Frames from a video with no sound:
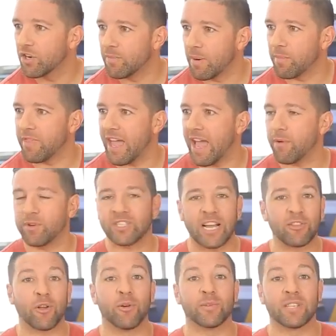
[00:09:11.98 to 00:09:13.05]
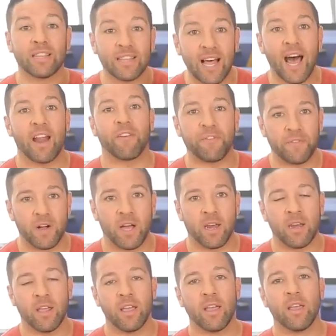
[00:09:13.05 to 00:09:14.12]
Remember yeah, that, which I thought was a lot of
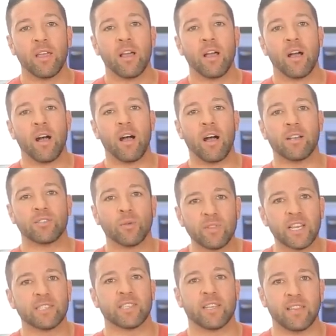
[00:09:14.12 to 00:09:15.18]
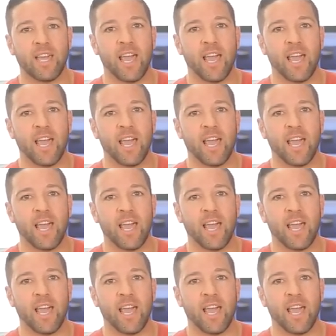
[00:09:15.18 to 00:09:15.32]
fun. That was. Uh, so things like